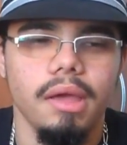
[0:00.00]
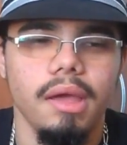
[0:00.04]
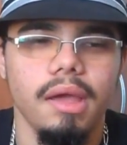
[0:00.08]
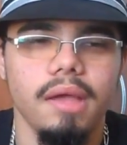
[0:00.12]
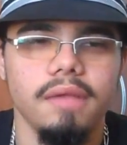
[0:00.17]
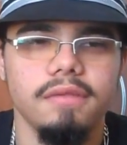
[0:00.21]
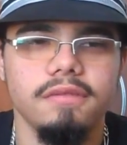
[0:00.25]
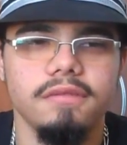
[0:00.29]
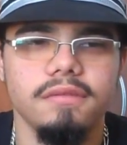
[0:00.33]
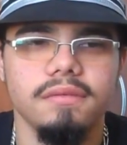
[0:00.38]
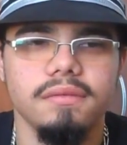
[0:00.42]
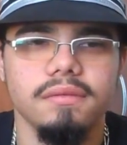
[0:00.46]

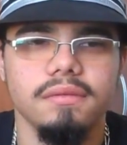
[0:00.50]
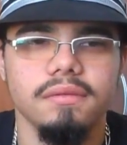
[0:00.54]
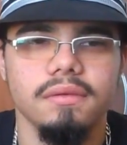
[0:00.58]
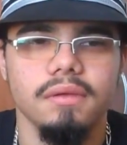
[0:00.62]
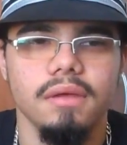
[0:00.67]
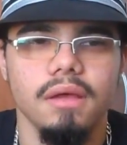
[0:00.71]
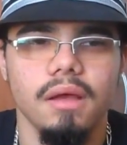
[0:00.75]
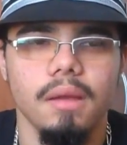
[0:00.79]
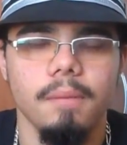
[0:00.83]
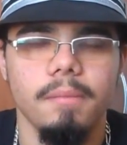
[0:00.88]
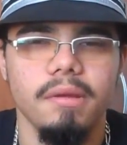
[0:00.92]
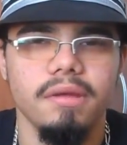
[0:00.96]
It's
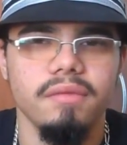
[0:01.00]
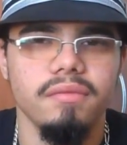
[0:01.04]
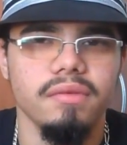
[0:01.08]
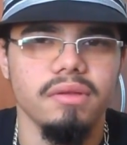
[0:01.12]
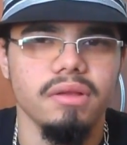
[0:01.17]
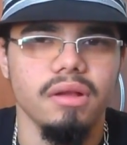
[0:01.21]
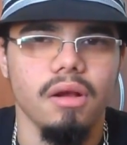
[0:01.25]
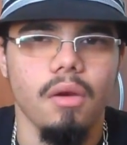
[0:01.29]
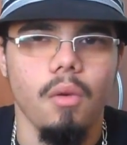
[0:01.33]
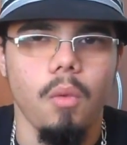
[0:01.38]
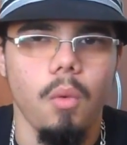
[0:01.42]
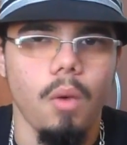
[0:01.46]
a bit of
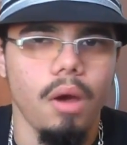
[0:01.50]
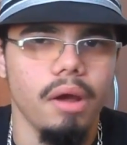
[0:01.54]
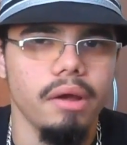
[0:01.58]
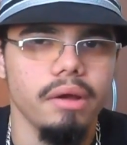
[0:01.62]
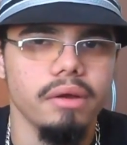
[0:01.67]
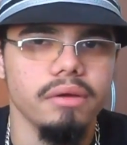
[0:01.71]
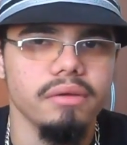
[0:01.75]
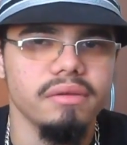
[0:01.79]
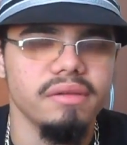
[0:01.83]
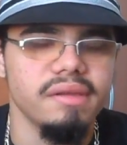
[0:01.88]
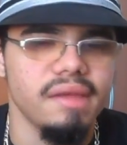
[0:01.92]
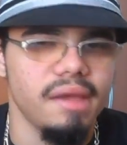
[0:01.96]
an
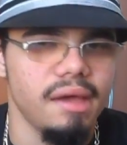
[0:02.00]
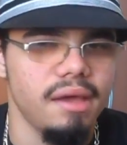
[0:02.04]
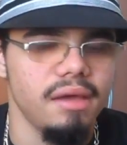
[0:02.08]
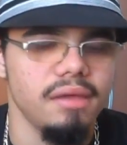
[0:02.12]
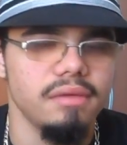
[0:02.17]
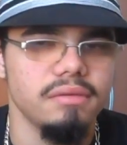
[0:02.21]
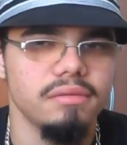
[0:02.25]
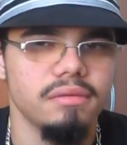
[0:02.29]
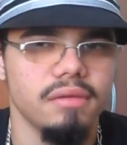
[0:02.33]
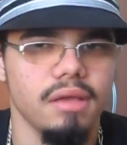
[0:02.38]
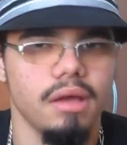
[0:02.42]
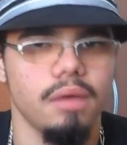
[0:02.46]
acquired
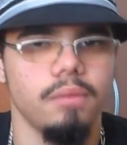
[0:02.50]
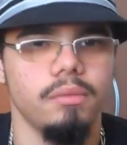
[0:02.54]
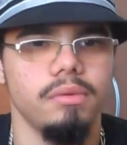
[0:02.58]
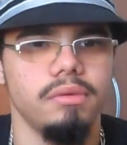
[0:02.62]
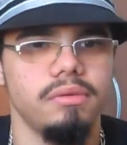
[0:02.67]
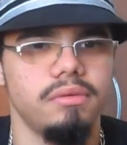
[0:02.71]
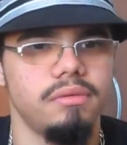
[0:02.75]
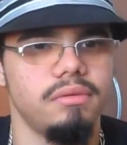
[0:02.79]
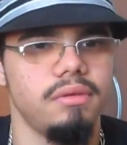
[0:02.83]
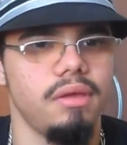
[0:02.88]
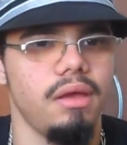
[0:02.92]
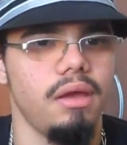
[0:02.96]
taste, I
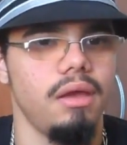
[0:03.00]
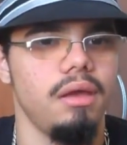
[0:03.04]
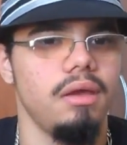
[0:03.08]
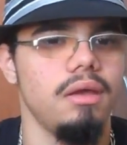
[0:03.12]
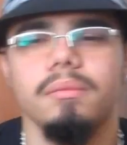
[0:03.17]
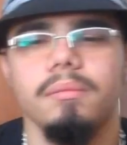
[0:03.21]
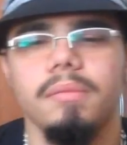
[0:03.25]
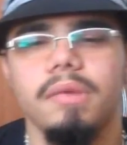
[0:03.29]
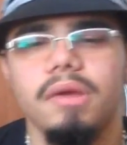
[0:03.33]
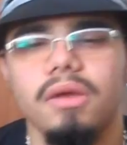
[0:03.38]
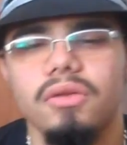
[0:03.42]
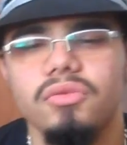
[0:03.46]
would
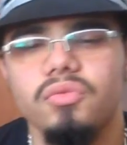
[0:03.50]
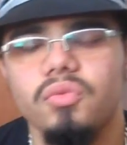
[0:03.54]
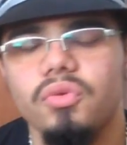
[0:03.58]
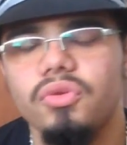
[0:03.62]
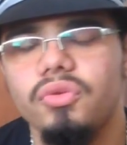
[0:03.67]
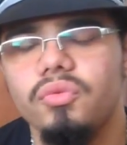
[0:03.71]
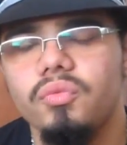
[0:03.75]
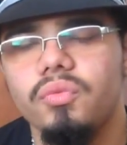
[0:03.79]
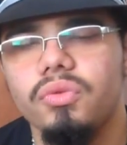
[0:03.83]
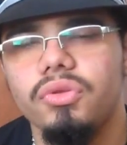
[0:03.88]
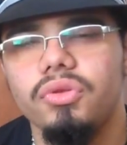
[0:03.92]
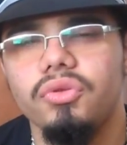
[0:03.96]
say, because
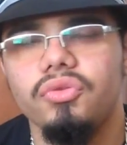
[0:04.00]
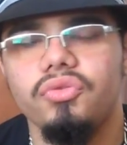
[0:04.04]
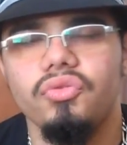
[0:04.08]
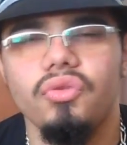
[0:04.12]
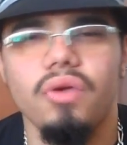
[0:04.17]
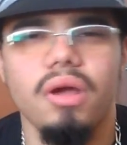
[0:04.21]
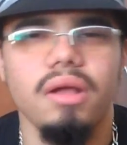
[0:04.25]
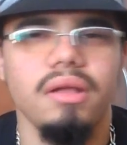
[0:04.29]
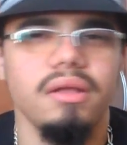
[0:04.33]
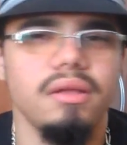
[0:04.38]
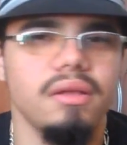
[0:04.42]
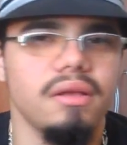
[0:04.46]
when you
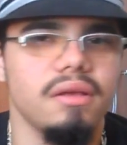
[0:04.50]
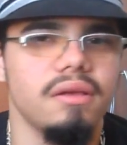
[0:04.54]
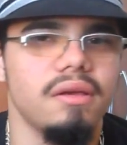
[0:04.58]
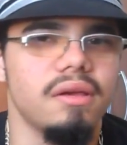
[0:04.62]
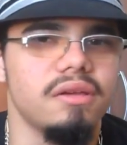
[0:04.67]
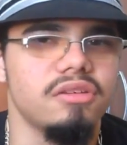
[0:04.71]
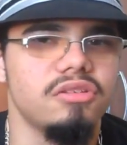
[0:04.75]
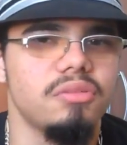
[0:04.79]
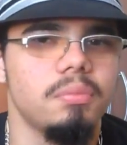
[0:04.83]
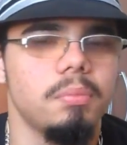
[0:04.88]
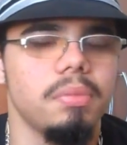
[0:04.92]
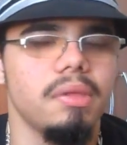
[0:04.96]
try to
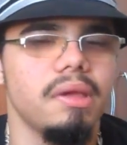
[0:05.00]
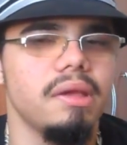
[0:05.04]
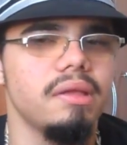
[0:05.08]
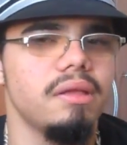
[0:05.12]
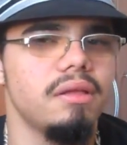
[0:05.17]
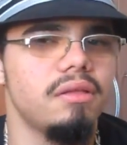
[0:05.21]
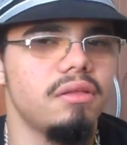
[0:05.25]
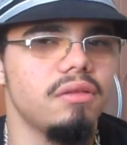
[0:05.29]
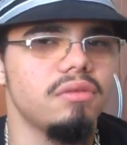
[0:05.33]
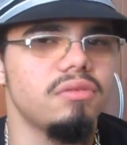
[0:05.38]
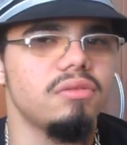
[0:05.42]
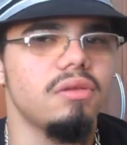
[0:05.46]
explain
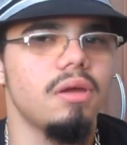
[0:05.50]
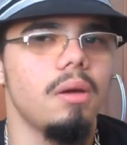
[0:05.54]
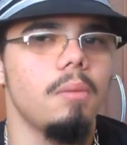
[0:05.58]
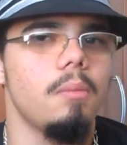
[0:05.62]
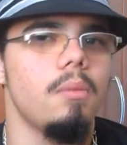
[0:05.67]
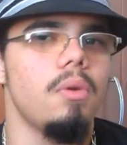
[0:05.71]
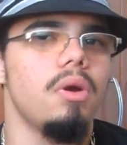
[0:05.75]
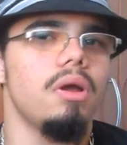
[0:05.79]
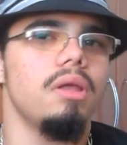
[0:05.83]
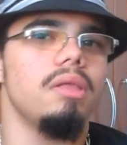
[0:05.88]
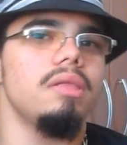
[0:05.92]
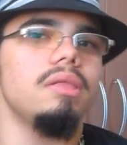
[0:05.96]
it to
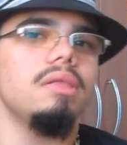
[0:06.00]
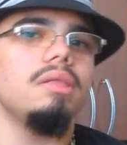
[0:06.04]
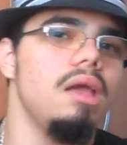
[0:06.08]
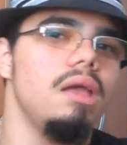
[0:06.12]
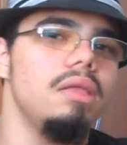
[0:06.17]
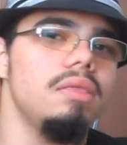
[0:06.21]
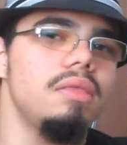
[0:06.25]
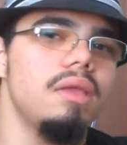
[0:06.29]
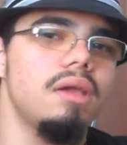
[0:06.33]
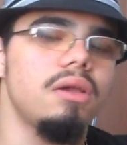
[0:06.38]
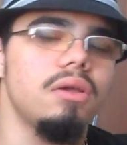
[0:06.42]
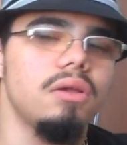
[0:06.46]
someone,
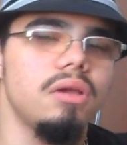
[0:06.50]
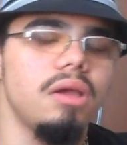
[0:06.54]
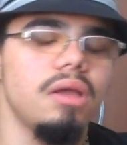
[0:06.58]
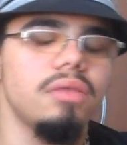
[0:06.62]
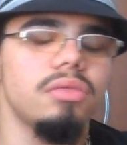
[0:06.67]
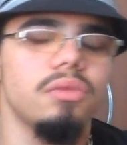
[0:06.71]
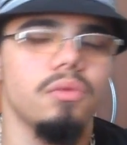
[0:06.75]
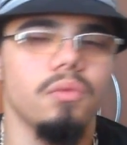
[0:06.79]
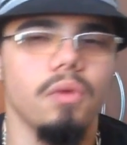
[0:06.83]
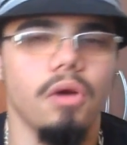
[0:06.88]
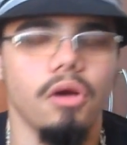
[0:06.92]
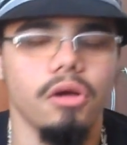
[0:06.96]
they could
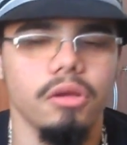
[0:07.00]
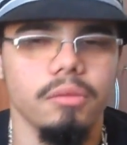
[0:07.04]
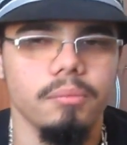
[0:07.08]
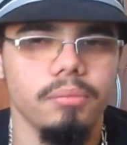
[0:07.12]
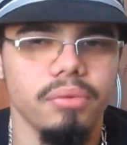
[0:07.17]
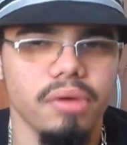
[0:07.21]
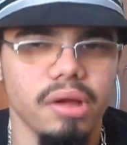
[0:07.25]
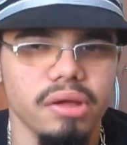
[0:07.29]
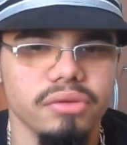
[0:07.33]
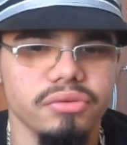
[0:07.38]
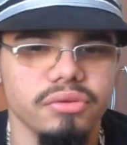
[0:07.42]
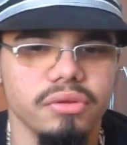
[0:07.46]
get the wrong
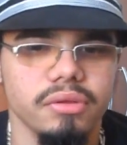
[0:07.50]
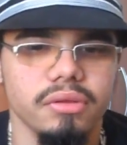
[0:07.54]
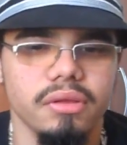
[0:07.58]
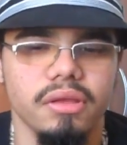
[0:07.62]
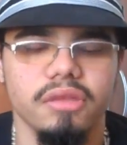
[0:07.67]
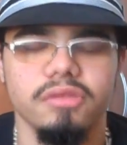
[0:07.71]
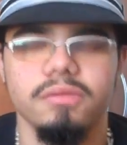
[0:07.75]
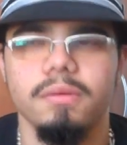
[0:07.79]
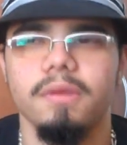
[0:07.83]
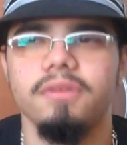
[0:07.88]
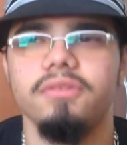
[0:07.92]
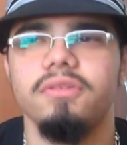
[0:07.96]
impression,
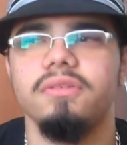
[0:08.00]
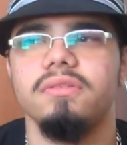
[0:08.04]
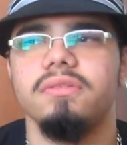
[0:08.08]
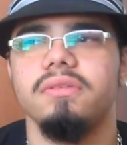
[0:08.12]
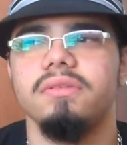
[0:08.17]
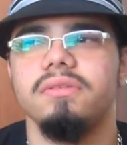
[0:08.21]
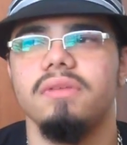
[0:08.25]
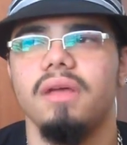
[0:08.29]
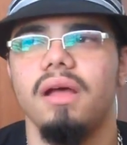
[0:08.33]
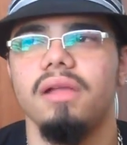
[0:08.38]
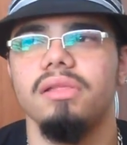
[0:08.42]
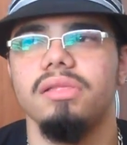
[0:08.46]
especially
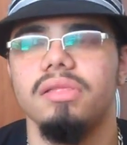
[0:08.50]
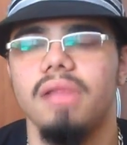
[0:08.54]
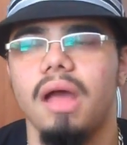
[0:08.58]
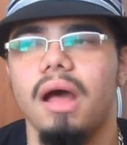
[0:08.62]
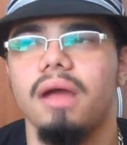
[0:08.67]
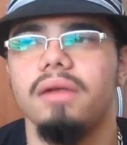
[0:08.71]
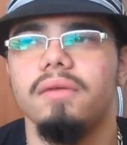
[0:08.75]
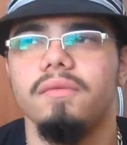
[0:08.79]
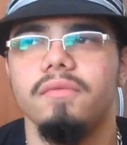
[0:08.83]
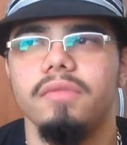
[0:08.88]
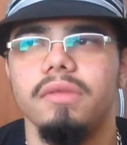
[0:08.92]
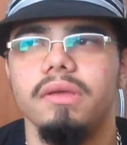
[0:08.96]
since a
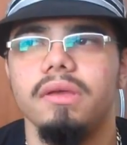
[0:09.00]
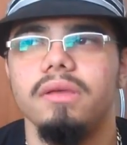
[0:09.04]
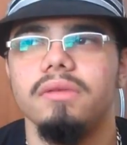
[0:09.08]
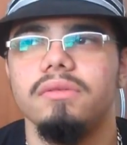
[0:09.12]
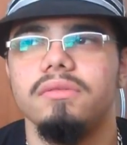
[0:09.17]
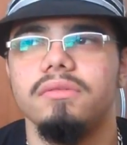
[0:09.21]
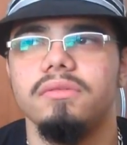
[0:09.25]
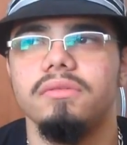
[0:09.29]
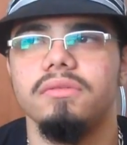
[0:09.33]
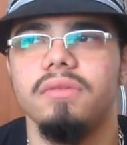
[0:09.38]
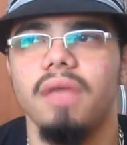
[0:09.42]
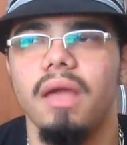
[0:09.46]
lot of
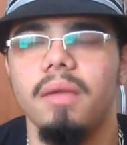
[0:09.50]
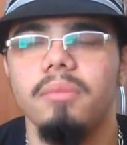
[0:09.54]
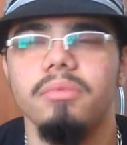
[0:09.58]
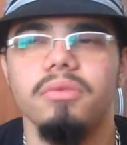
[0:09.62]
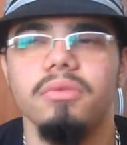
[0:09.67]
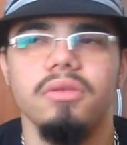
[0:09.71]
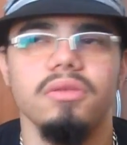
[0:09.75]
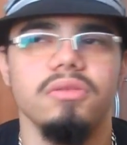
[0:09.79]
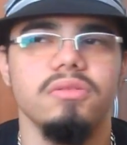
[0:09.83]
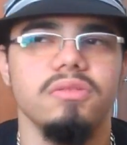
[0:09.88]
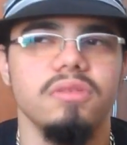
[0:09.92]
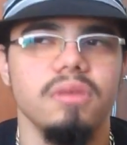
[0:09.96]
these tend
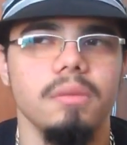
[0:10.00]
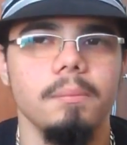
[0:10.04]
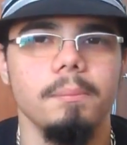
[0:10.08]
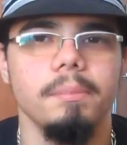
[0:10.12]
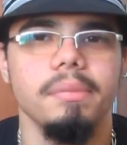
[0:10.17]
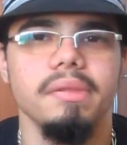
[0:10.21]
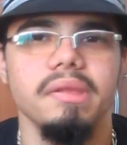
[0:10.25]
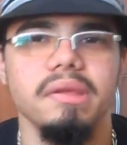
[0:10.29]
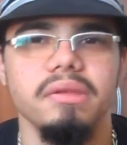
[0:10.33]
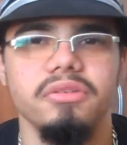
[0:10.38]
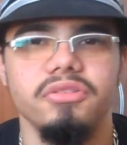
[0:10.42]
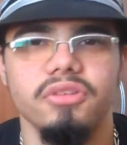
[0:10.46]
to
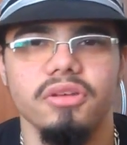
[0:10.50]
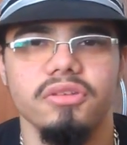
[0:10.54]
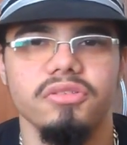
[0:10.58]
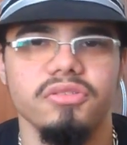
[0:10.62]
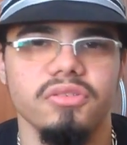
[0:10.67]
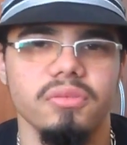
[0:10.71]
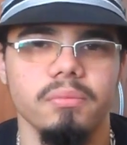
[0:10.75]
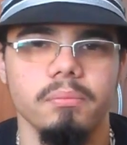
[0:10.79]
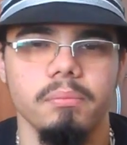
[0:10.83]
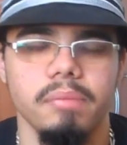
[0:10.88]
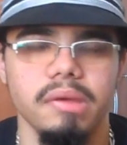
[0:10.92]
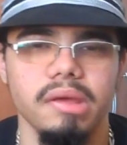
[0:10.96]
simply
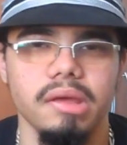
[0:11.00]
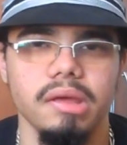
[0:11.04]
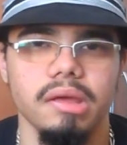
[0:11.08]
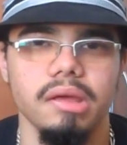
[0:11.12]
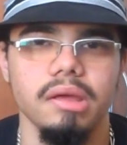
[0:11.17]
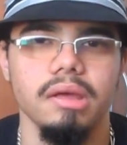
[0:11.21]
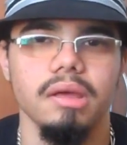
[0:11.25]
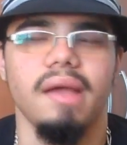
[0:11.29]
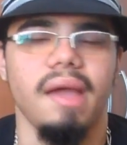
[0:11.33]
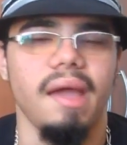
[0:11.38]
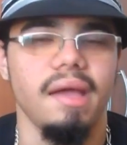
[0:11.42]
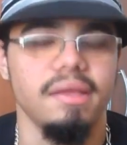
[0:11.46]
just
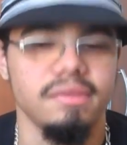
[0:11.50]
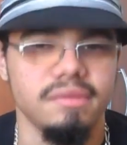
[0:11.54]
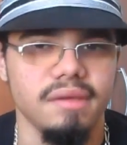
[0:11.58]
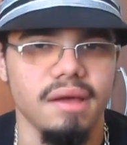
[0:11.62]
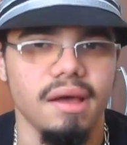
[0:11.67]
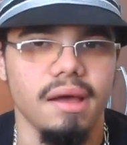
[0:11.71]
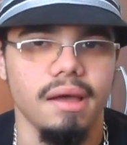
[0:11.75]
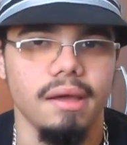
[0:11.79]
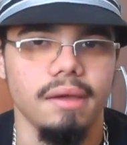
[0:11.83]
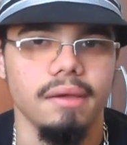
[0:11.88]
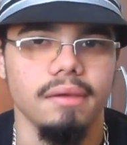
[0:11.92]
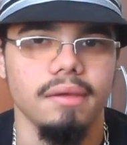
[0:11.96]
be
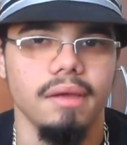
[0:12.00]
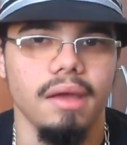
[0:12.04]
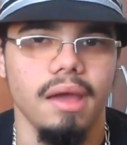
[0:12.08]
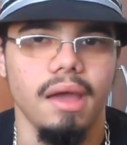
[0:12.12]
hentai,